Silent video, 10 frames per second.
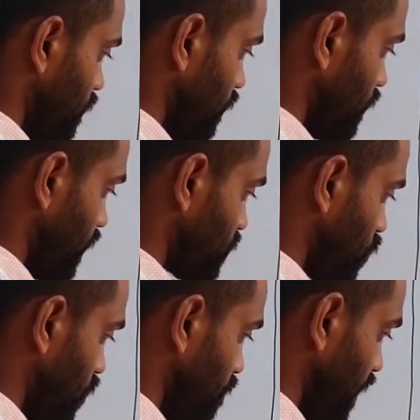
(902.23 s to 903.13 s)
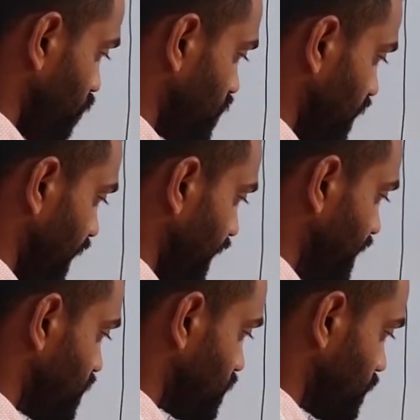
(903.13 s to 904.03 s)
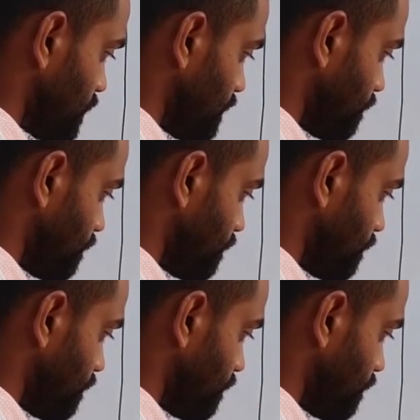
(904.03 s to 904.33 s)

it has got myosin heads.